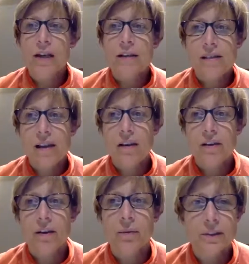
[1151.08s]

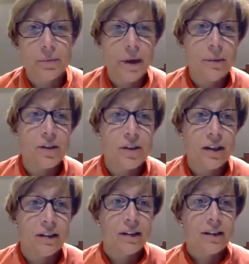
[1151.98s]
so I want to be able
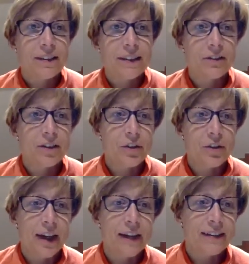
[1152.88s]
to still do things.